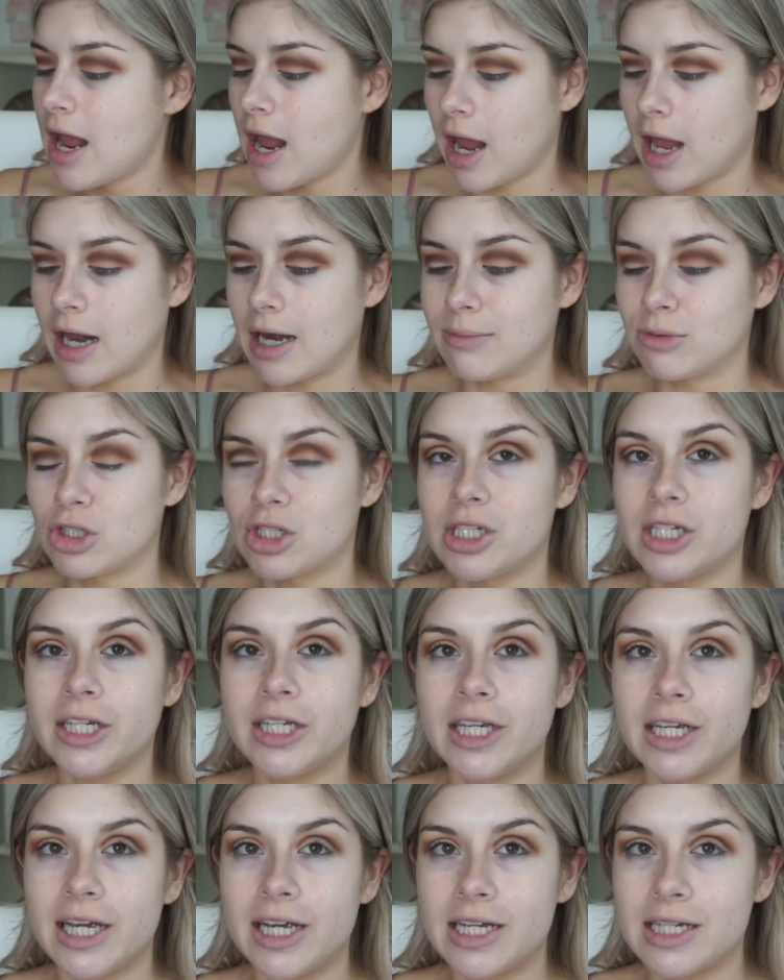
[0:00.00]
and I'm just
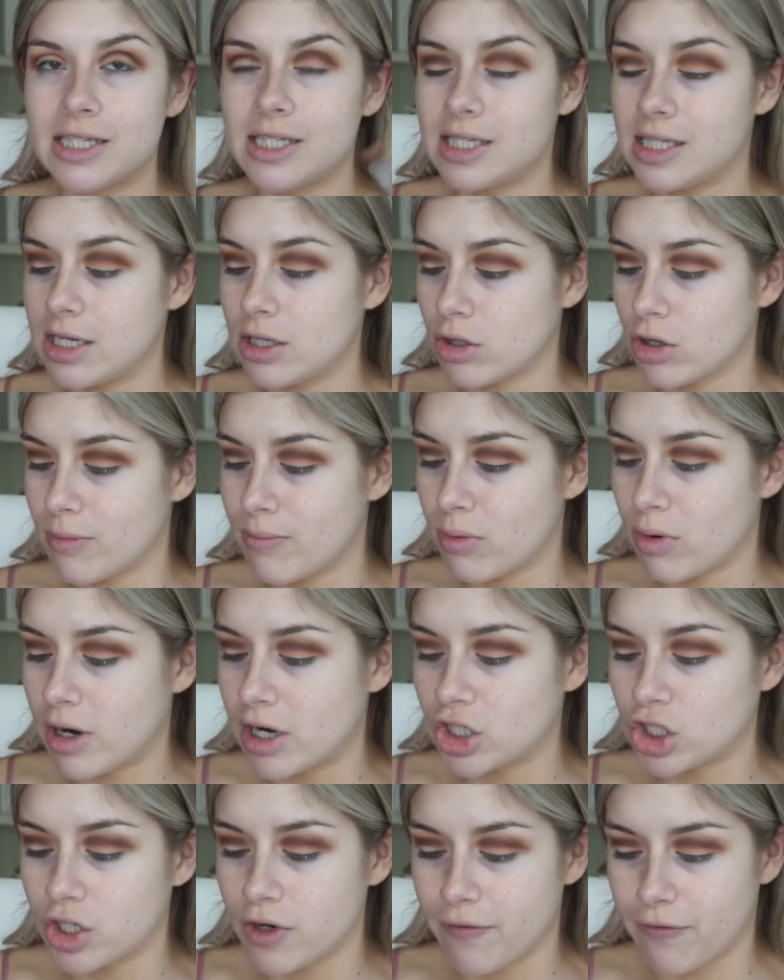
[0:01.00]
taking a concealer
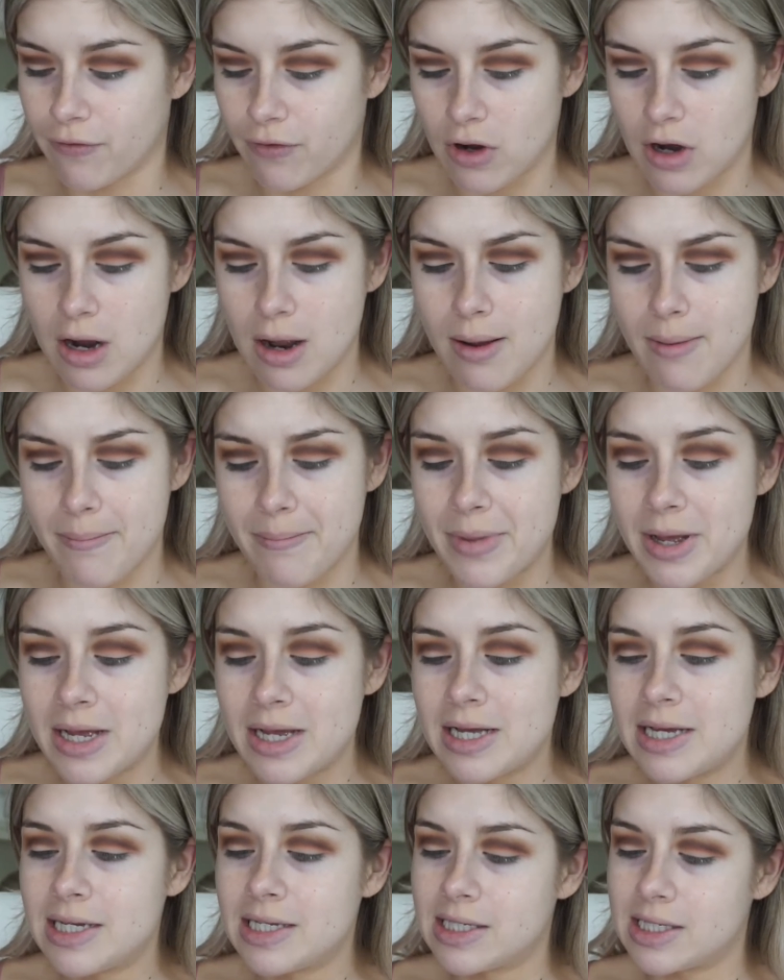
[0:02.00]
brush from
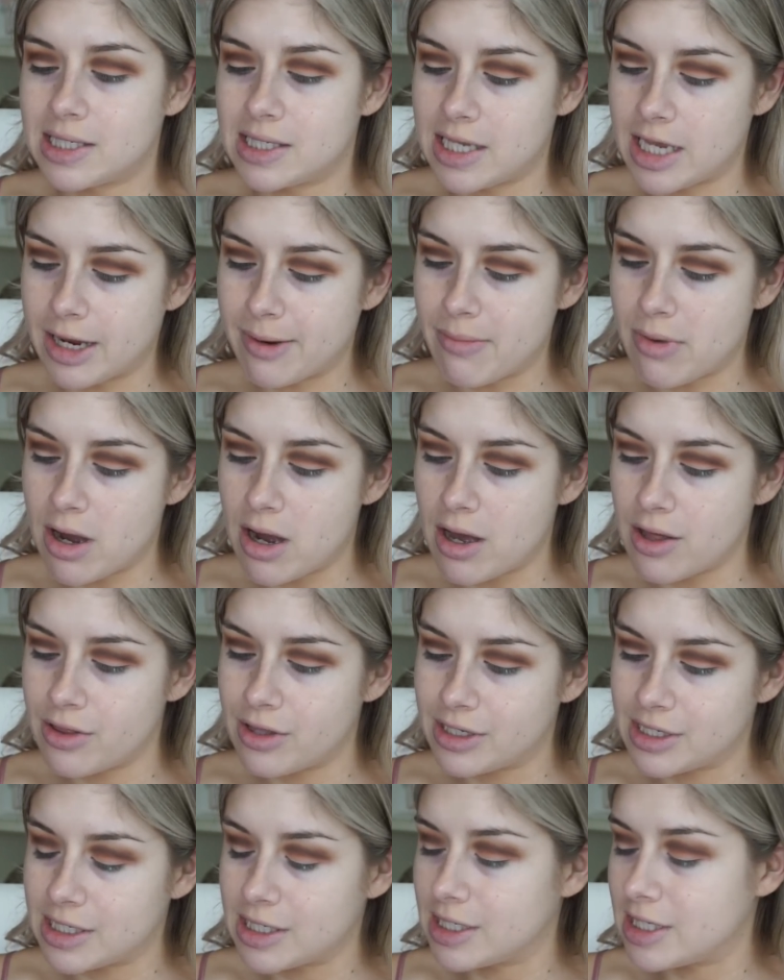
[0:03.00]
Sigma.
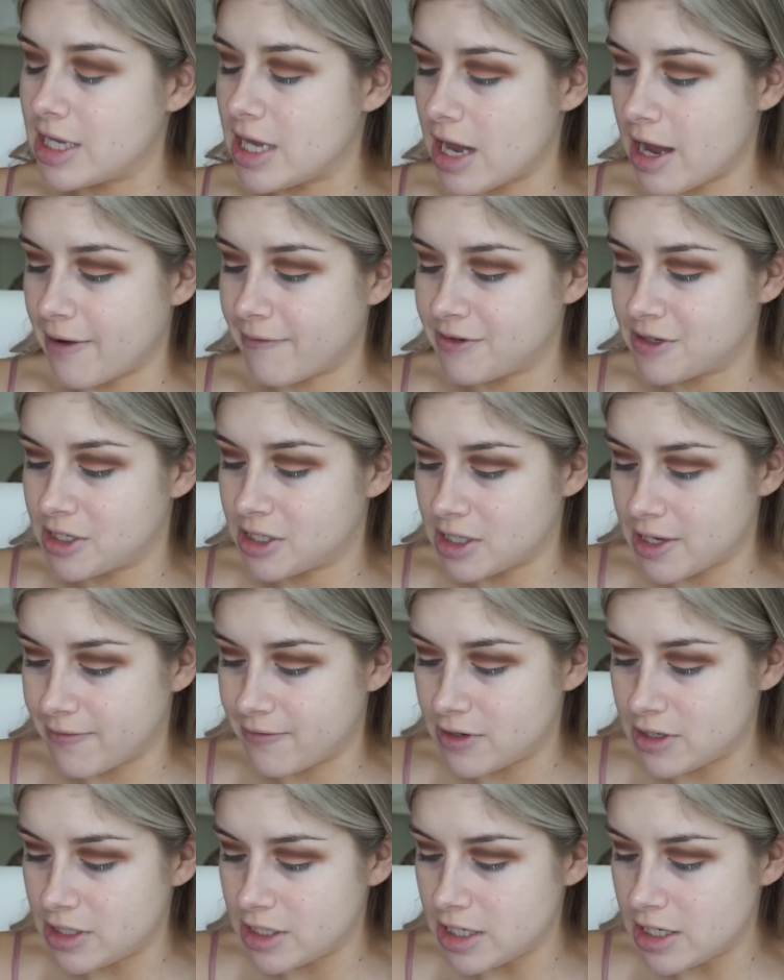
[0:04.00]
This is the
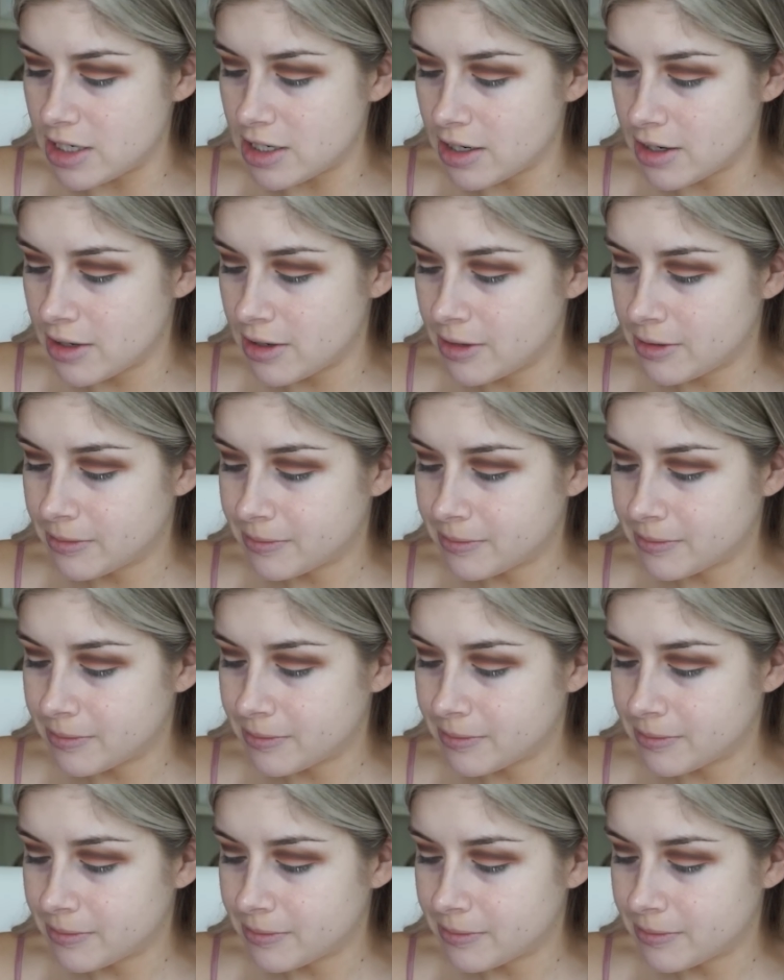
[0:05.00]
F70.